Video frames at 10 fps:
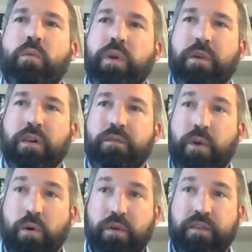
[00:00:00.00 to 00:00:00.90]
we will
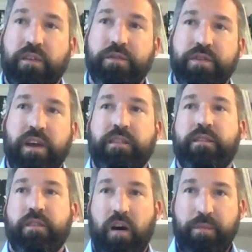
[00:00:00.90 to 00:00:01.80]
focus on
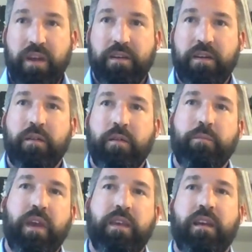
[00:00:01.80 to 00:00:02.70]
tonight's topic,
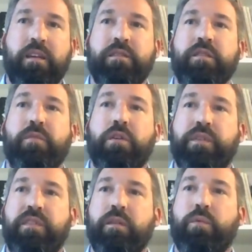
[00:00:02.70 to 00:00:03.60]
Making
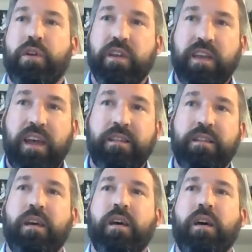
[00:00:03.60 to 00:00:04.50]
Democracy Work Again,